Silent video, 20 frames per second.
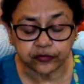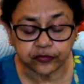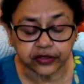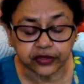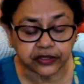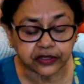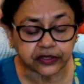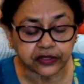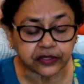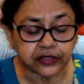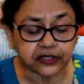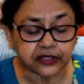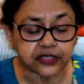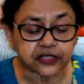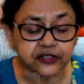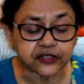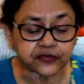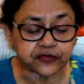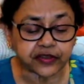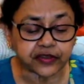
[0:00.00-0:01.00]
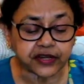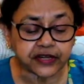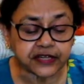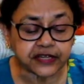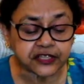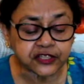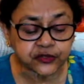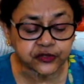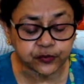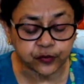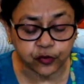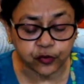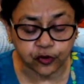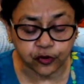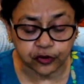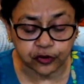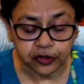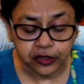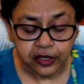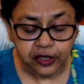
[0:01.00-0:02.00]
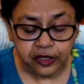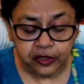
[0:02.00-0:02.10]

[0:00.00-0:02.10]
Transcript: whether it is very small,